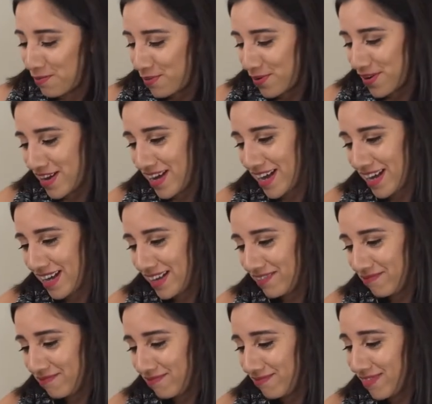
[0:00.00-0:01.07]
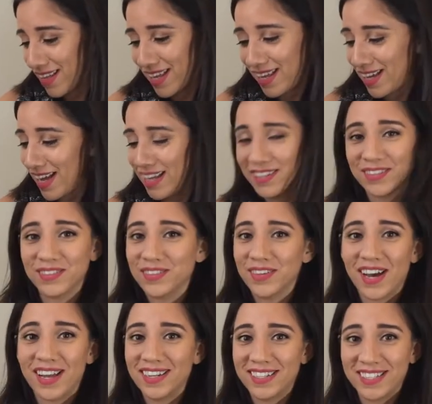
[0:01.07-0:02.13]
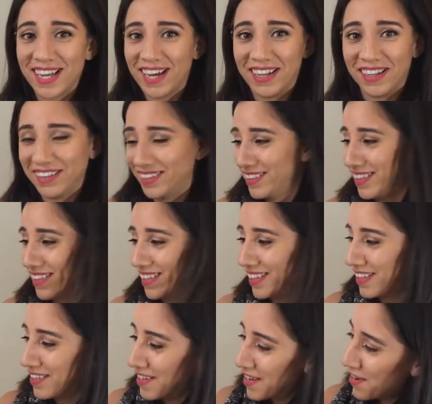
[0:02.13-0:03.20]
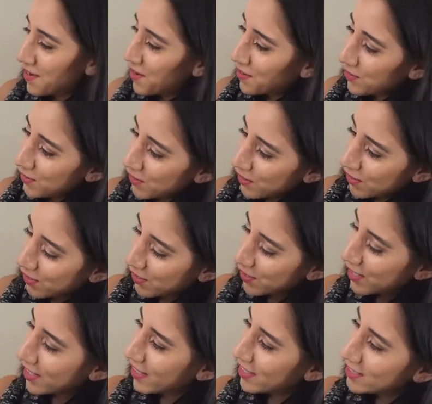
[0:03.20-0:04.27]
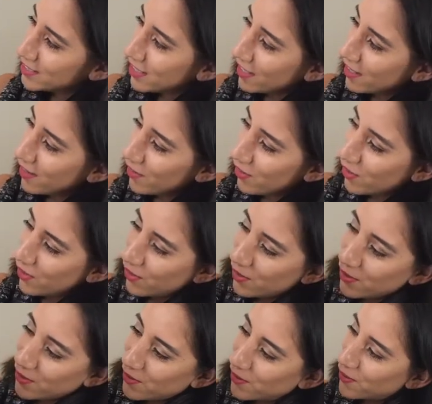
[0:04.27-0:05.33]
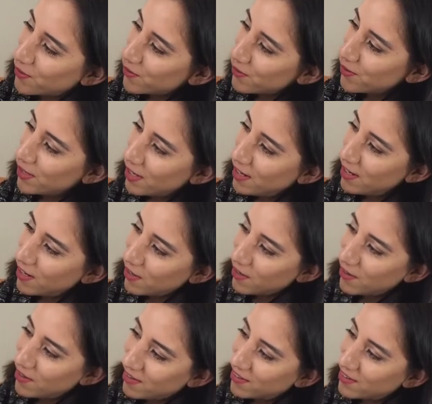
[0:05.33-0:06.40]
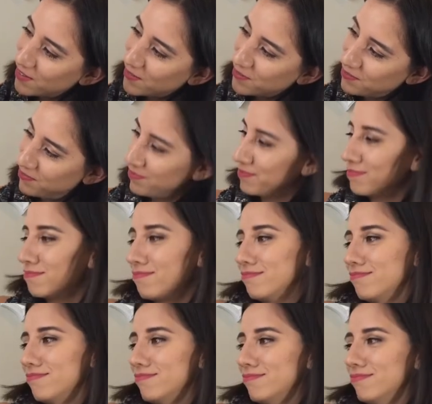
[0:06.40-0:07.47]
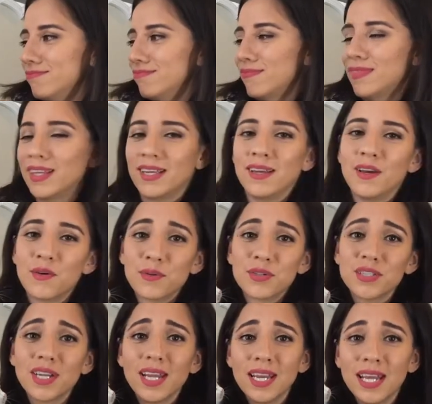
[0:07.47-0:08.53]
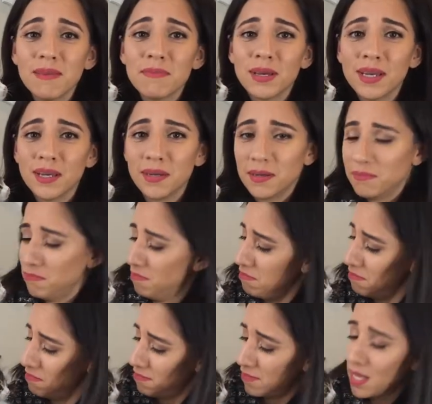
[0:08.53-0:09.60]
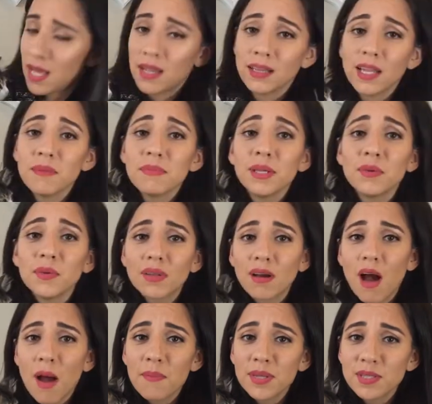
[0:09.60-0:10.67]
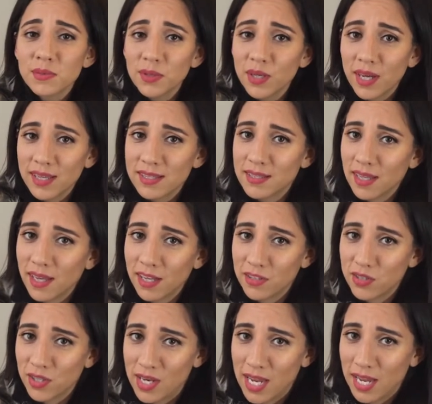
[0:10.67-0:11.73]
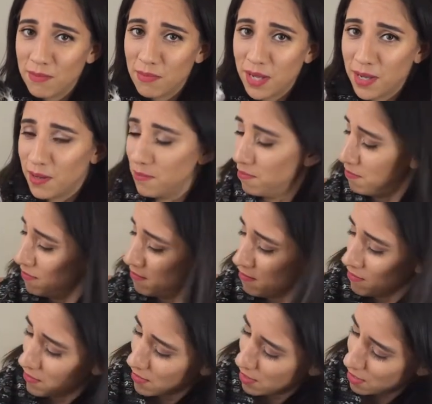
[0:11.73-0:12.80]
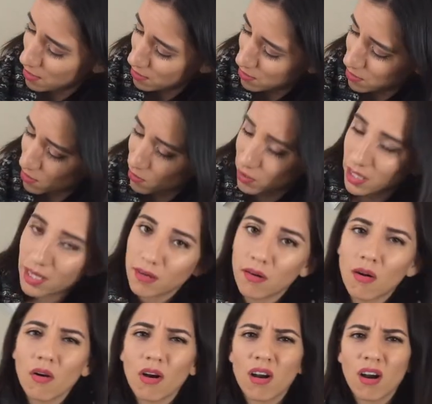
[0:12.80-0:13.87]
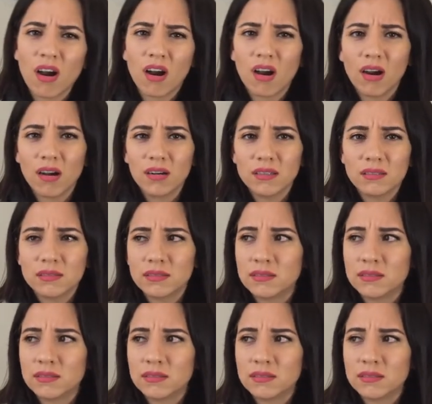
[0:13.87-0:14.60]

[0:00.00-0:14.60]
Boy, I don't know how to tell. Look, say hello. Hello. What should I name him? Let me know in the comments what you guys think I should name him. He's so cute. Or her.